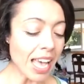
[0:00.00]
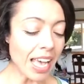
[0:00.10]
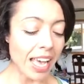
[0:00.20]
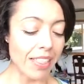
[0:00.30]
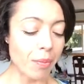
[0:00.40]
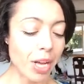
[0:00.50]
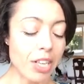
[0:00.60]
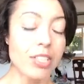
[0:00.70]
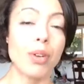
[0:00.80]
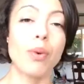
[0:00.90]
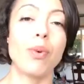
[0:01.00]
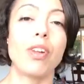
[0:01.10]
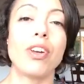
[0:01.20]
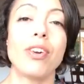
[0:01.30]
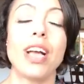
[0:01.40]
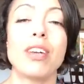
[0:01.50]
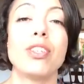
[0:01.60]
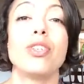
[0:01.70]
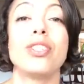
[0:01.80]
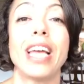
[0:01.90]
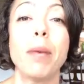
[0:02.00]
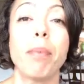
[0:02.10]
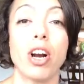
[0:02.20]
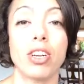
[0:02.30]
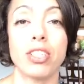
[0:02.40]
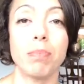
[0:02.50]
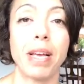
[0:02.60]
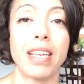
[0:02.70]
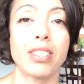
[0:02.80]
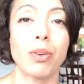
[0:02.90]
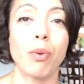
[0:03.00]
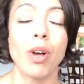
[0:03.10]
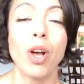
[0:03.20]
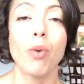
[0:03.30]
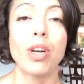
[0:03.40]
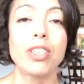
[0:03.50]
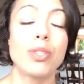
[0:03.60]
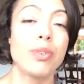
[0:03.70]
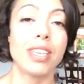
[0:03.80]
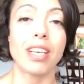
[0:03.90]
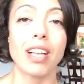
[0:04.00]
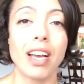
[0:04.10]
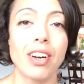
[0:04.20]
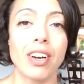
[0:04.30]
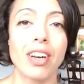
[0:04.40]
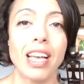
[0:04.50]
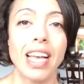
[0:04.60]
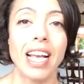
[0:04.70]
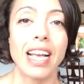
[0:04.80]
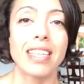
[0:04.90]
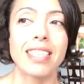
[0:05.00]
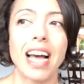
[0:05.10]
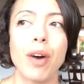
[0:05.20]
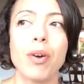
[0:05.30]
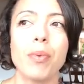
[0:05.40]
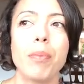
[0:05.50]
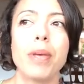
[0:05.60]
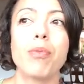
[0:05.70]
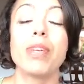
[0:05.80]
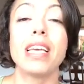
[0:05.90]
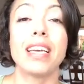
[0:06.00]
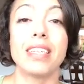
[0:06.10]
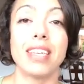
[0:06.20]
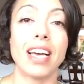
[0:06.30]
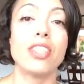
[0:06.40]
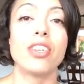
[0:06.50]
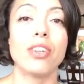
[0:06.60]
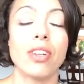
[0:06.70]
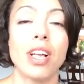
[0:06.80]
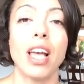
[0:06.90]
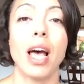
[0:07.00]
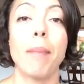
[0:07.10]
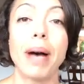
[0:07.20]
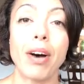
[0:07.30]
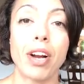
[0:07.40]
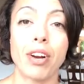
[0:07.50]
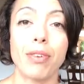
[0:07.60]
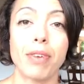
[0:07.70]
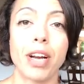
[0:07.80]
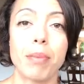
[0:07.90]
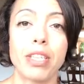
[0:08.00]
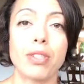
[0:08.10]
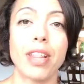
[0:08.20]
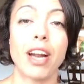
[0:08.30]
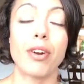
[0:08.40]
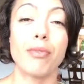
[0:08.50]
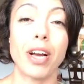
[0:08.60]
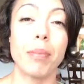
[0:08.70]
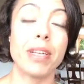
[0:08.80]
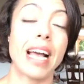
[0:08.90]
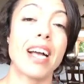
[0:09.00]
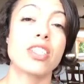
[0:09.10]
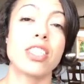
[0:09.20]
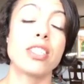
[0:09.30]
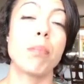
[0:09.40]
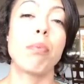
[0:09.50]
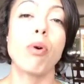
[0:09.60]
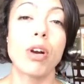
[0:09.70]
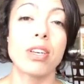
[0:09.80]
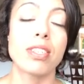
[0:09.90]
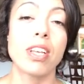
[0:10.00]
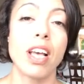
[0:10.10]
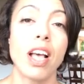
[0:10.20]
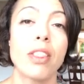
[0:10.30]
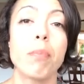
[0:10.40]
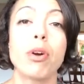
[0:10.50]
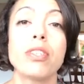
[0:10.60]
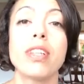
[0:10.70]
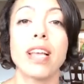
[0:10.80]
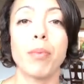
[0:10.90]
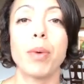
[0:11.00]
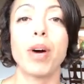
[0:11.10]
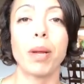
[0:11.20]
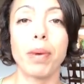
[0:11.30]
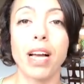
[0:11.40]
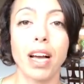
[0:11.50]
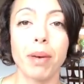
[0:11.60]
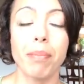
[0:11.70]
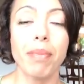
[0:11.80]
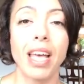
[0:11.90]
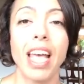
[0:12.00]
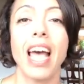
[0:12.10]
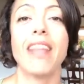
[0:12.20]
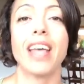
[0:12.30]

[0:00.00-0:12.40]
And then we also learn how to shape our space. So once you declutter, it's how can we be really intentional about our environment so that our environment actually supports the person that we want to become and the